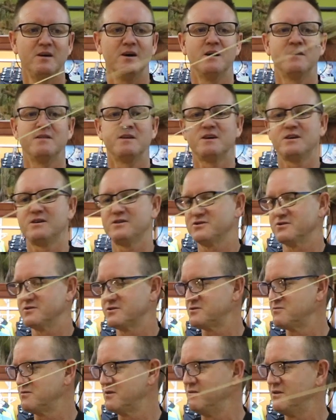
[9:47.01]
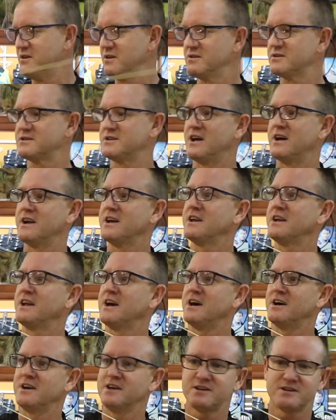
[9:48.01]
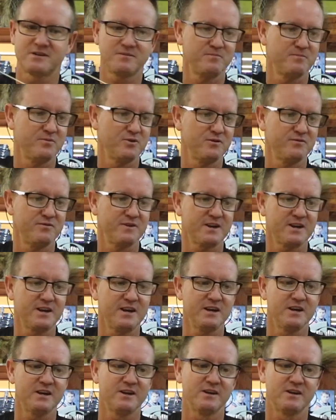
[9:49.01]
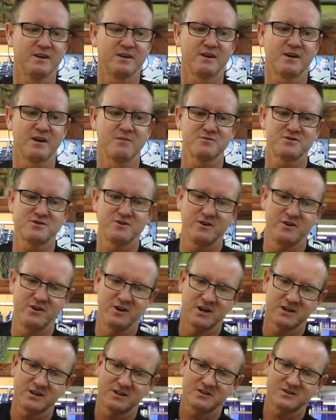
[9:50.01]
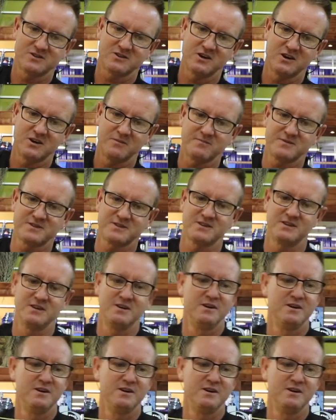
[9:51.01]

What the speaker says: And there's your swivel sliding down it perfectly. Comes to the knot, it stops.